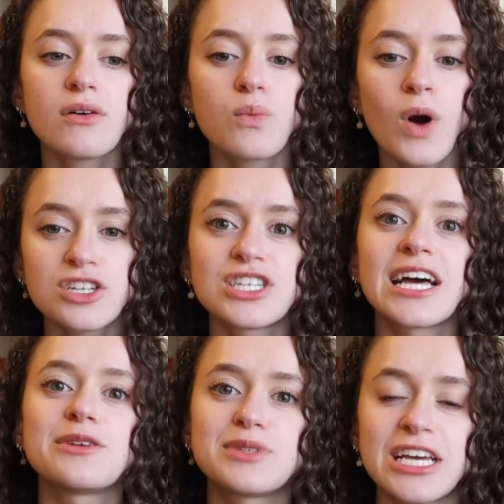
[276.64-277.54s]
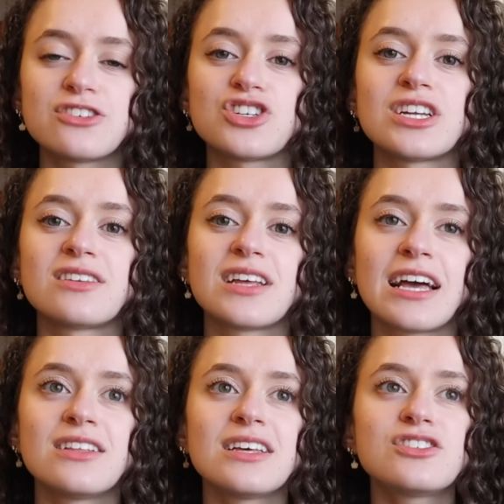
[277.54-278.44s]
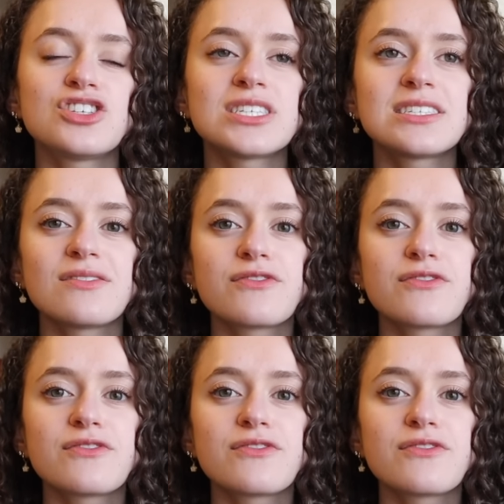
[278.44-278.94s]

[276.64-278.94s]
watch an adaptation, and it's just,